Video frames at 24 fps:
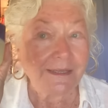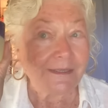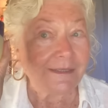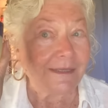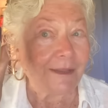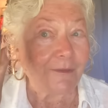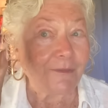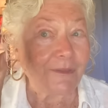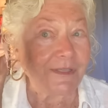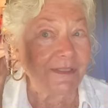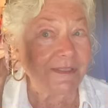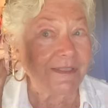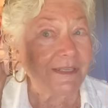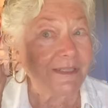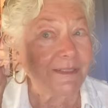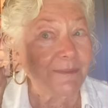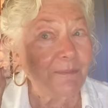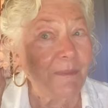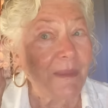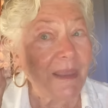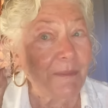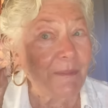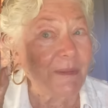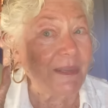Now, this is
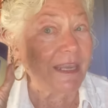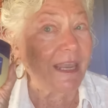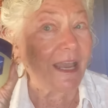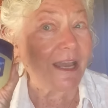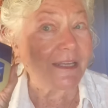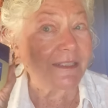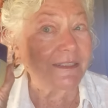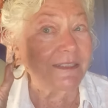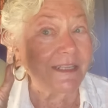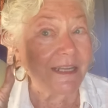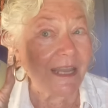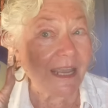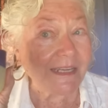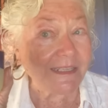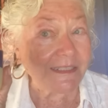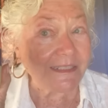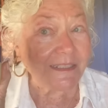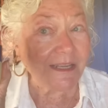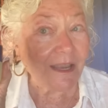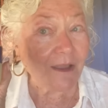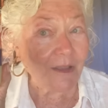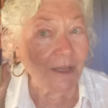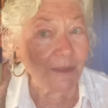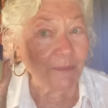maybe a
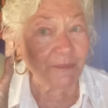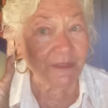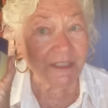nighttime